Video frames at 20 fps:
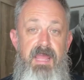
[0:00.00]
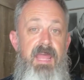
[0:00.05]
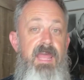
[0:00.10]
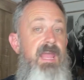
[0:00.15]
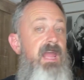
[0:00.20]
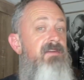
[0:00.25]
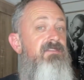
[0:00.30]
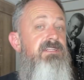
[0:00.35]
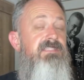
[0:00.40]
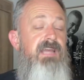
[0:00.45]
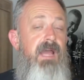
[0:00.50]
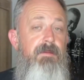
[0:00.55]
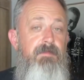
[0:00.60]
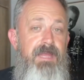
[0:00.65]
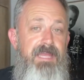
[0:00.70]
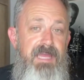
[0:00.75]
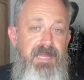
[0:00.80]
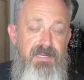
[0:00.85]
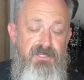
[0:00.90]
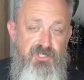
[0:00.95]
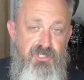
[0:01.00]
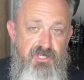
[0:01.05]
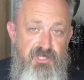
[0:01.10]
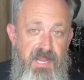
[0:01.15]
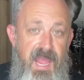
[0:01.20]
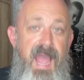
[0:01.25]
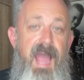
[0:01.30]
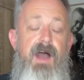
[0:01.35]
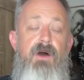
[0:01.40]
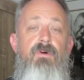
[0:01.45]
Every time I get a
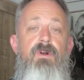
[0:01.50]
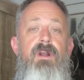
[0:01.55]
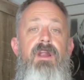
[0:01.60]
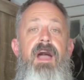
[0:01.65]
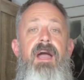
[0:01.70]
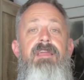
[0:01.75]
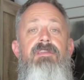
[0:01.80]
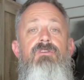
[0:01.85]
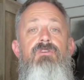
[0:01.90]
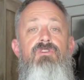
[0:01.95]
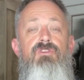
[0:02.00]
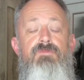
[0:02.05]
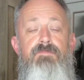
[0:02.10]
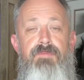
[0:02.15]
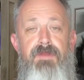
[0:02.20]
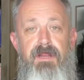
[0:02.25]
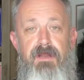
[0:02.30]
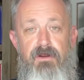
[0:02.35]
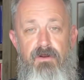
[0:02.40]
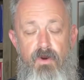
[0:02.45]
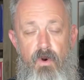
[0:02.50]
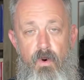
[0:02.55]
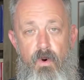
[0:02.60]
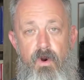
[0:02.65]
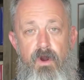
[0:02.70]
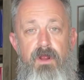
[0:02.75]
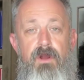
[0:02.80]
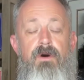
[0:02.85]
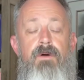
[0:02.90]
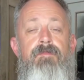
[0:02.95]
shower, I use beard
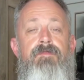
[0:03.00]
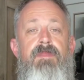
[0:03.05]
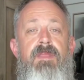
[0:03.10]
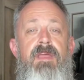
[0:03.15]
oil.